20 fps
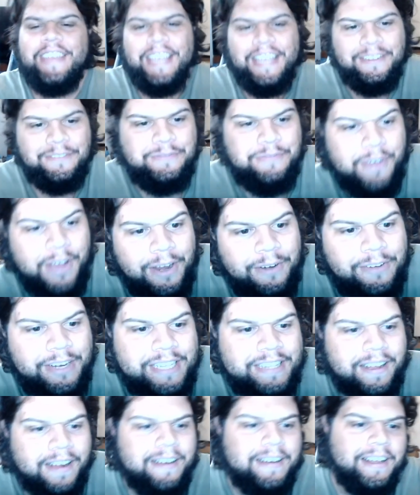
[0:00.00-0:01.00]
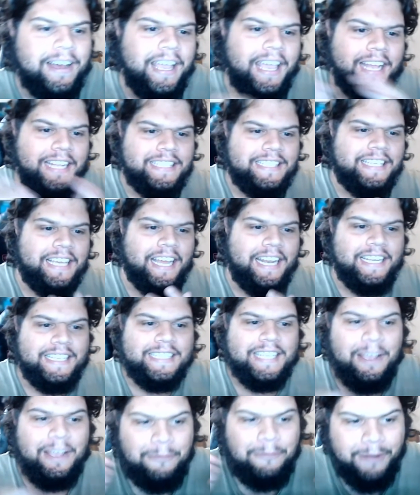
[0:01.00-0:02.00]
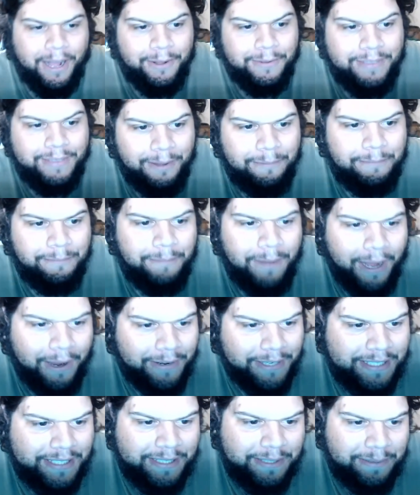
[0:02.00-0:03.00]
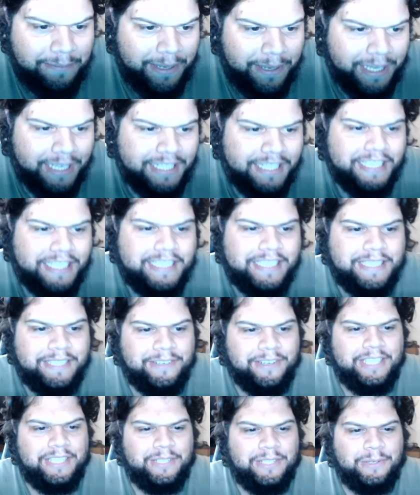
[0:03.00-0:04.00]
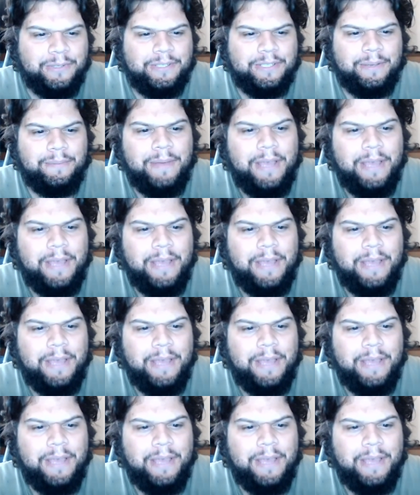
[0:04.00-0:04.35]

Fiery Dark Knight and Say Islay. Well done. Wow, this is amazing. This is crazy awesome.